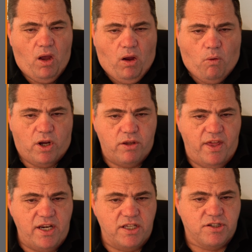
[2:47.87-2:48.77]
What you then
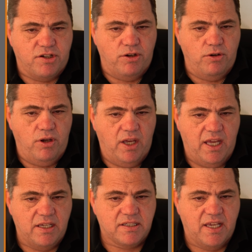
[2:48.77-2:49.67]
need to do
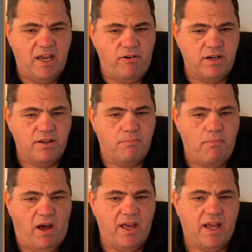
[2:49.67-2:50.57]
is here under the
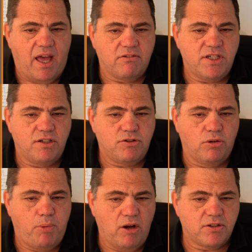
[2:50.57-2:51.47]
My Accounting
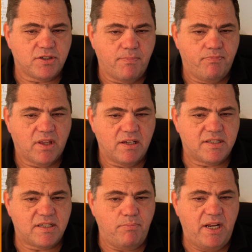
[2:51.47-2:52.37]
toolbox,
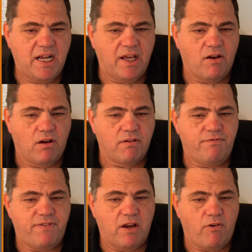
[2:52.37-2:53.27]
simply click on
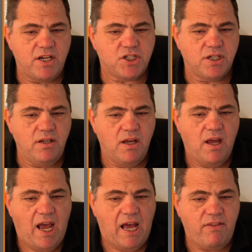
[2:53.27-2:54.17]
Configuration,
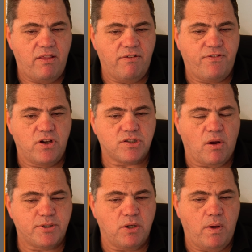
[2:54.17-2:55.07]
and then the first
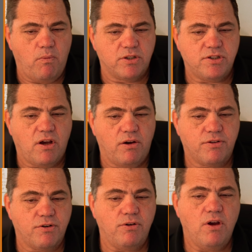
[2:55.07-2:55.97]
option we want to go
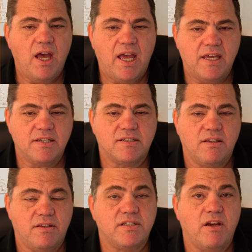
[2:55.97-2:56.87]
through is the
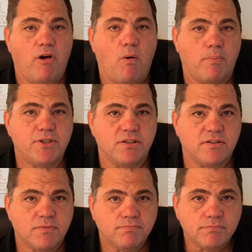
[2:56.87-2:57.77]
Xero options.
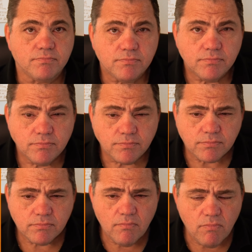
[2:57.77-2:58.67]

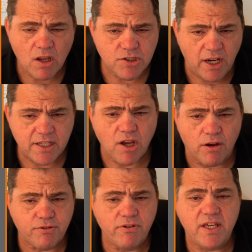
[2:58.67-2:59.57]
So let's go
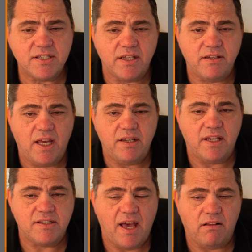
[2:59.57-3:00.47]
through these in
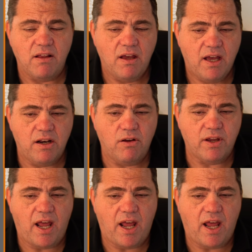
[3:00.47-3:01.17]
detail and look at how